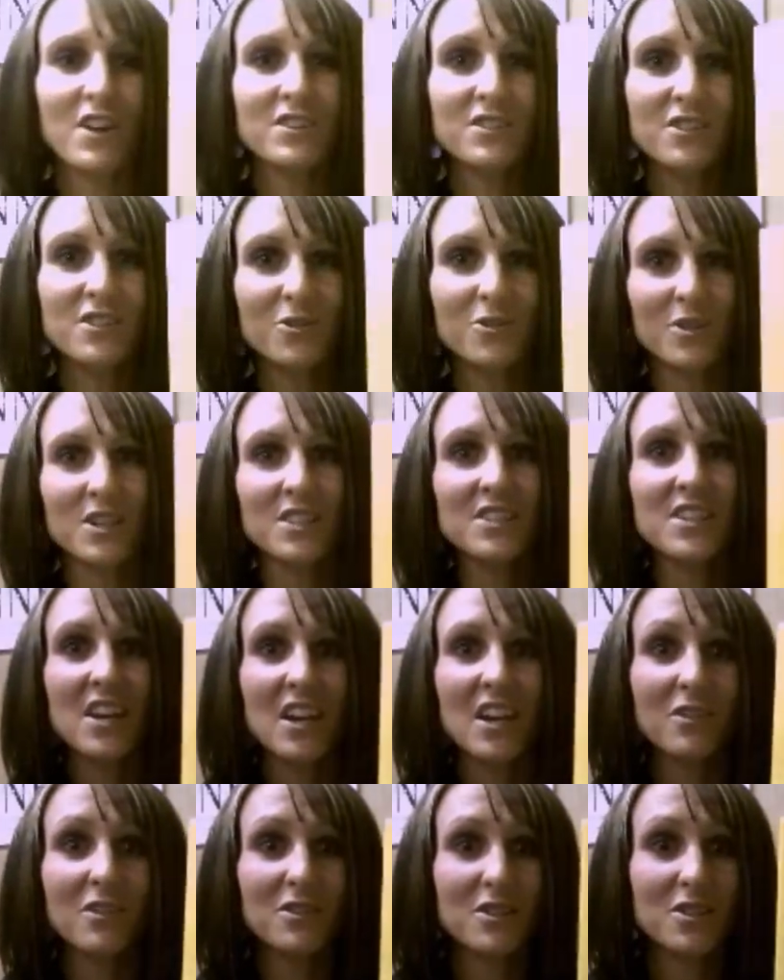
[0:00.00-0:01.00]
fun story
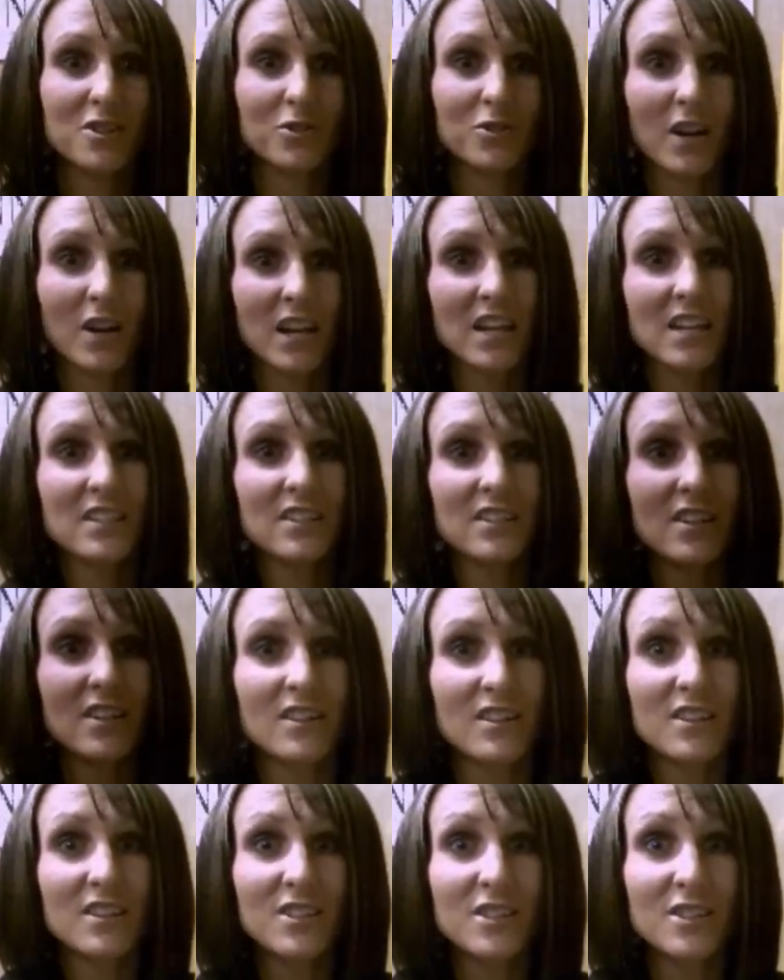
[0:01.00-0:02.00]
to illustrate
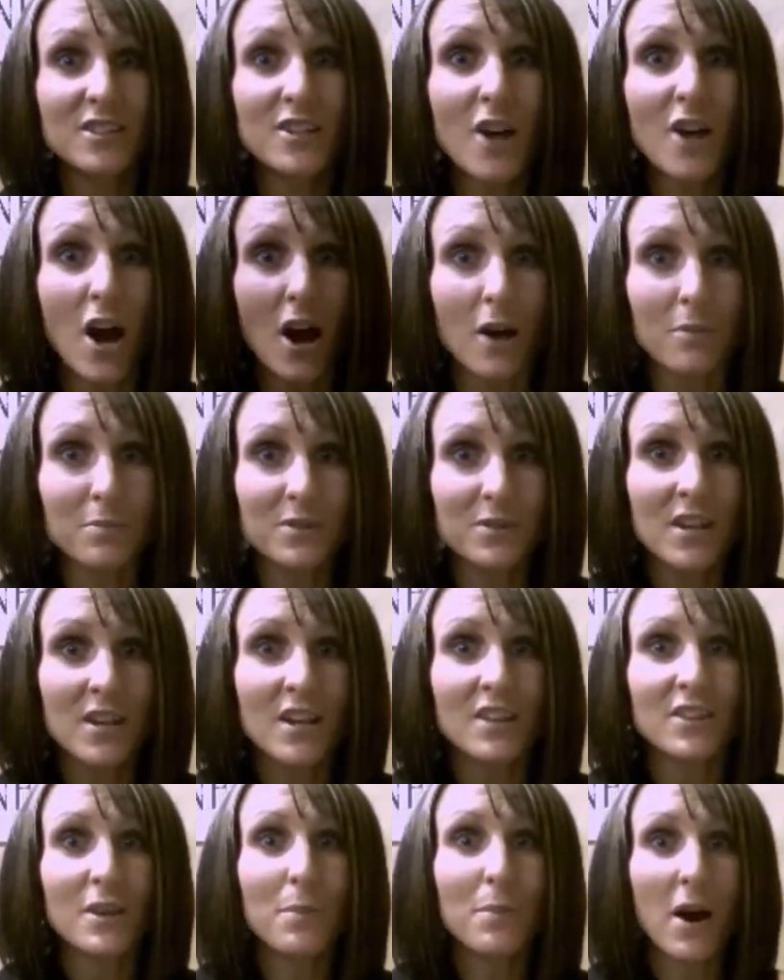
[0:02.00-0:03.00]
the stops,
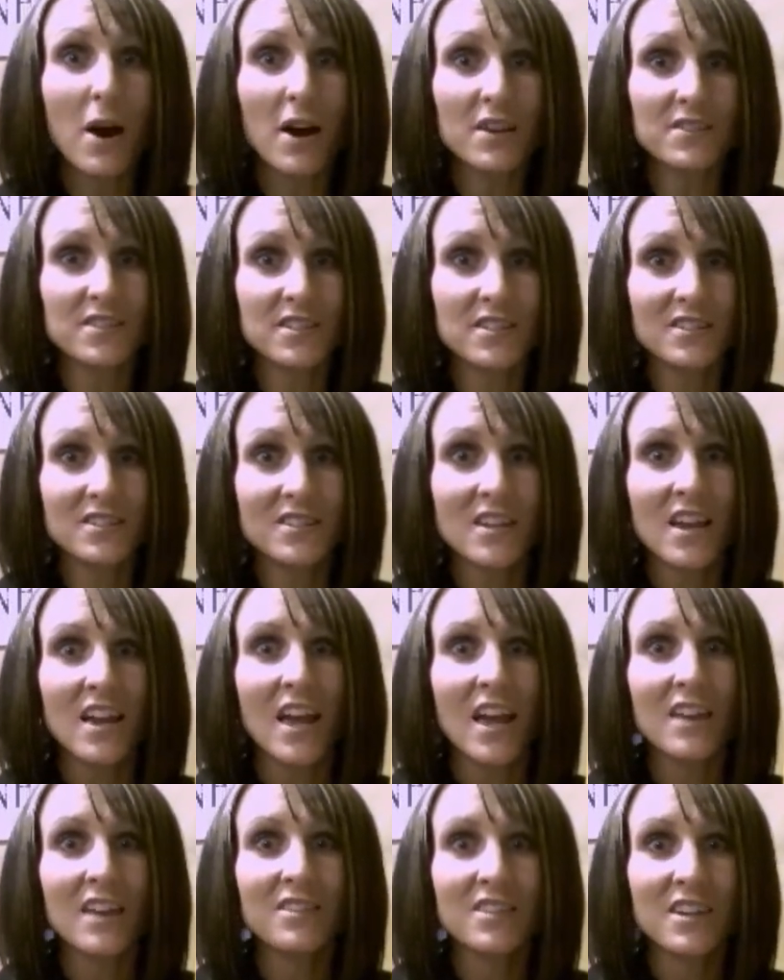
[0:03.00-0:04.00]
the pauses,
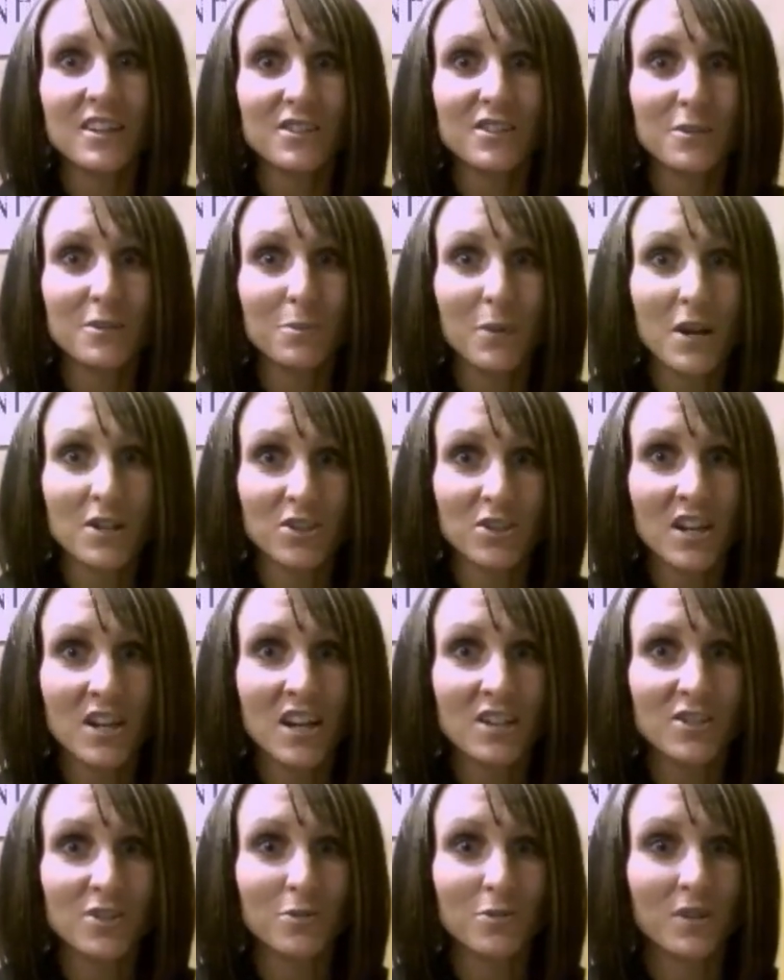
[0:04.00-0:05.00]
and the expression
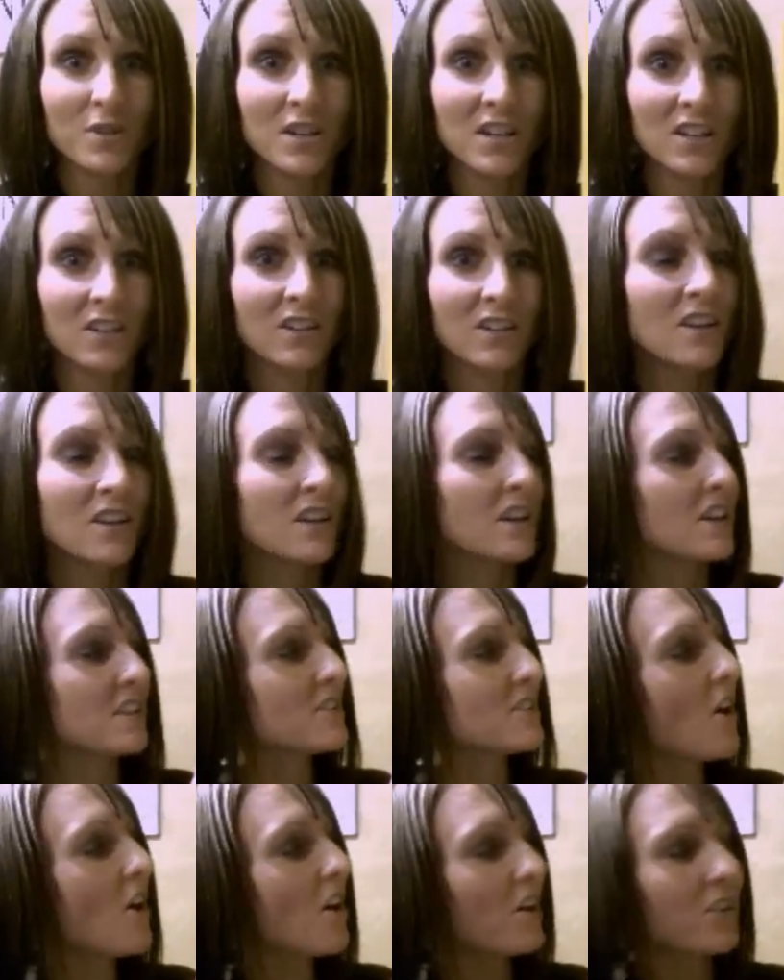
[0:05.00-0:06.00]
as you read.
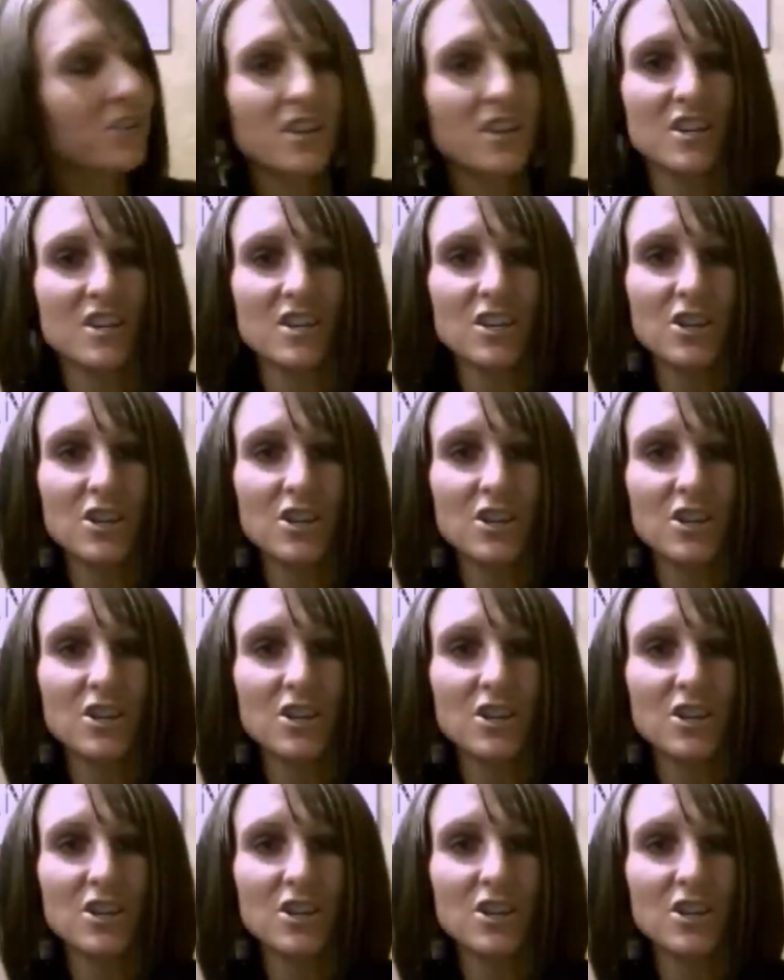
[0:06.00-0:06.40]
It's called